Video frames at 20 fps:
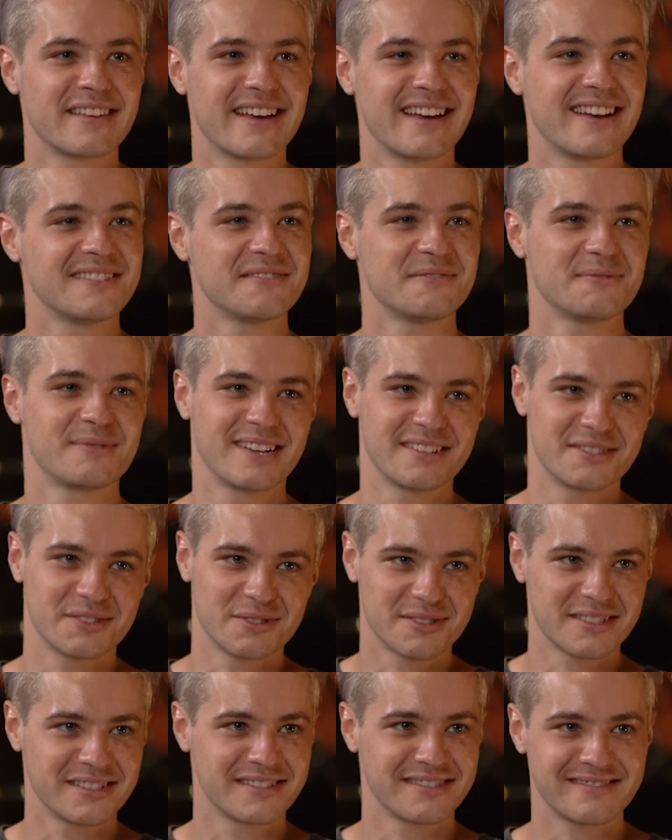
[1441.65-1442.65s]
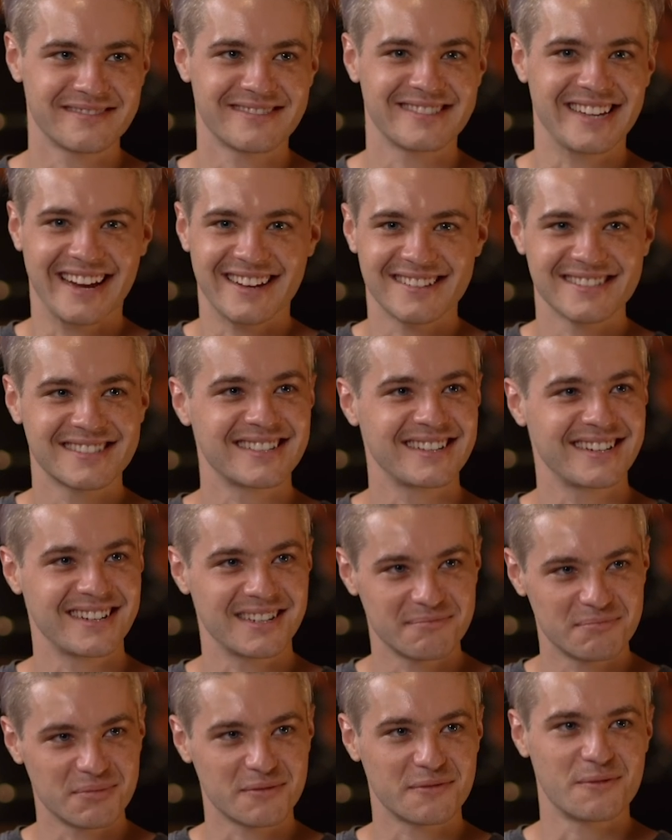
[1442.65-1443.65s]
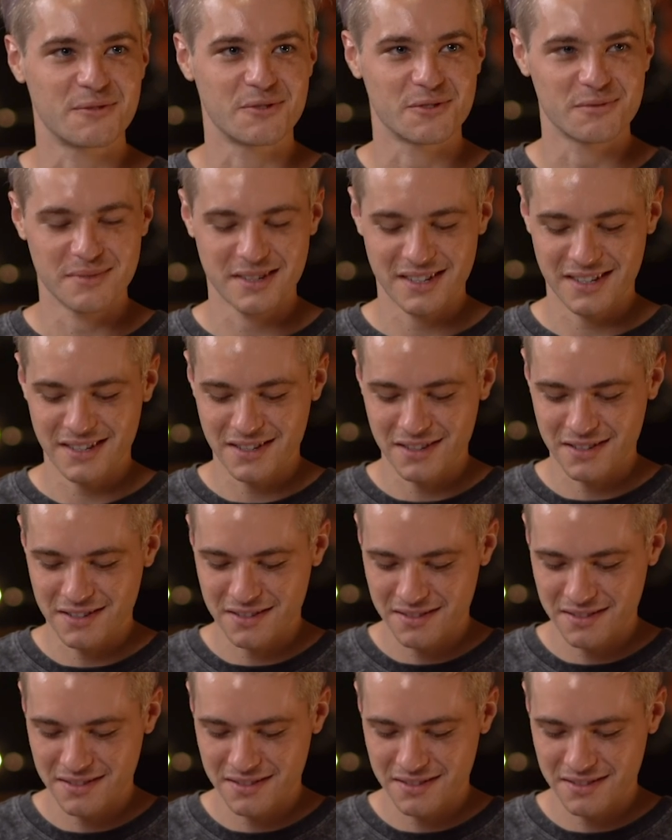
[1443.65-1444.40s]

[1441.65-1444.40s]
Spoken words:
that rather than dancing and performing.